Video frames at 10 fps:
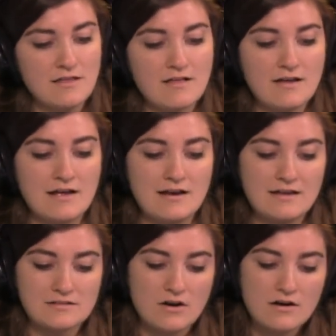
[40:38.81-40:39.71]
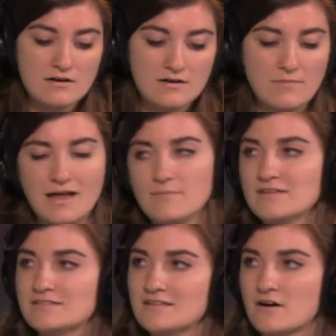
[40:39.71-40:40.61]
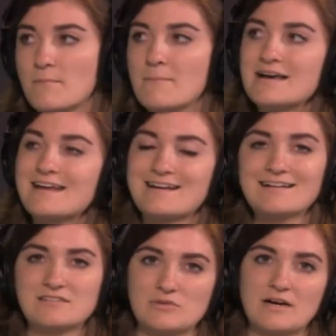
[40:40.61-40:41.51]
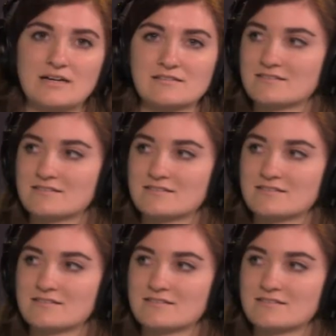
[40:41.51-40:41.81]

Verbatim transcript: and it's on ABC on Monday nights, you guys.